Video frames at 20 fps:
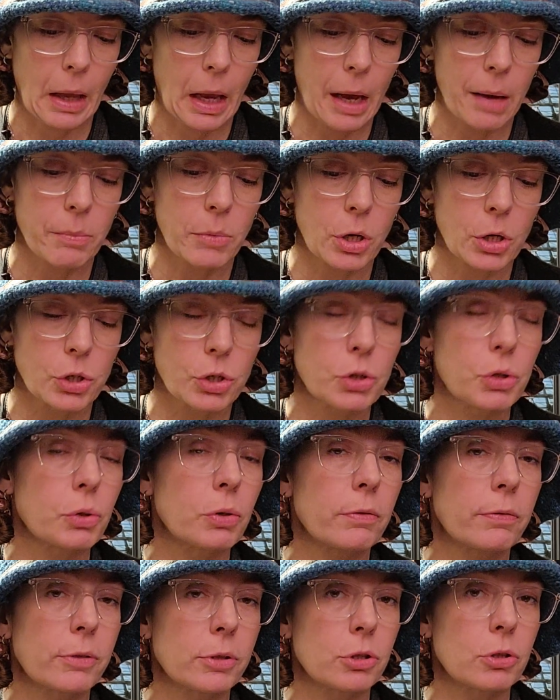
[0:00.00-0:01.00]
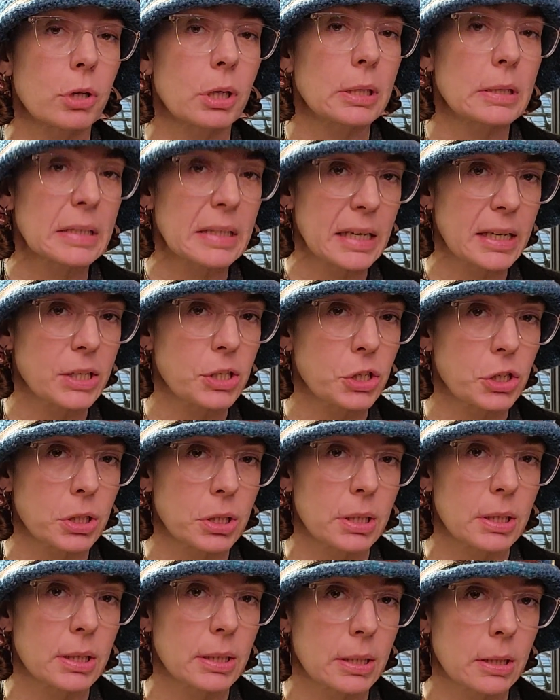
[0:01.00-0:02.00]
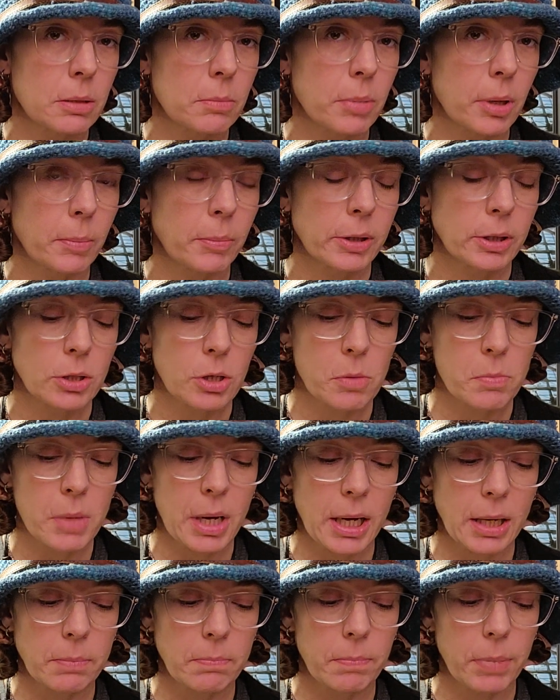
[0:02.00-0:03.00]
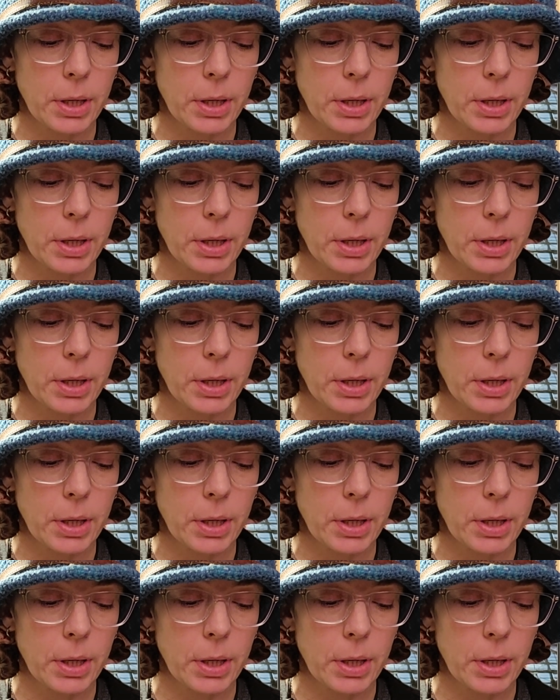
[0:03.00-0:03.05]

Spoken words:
not sure if the translation is in the public domain,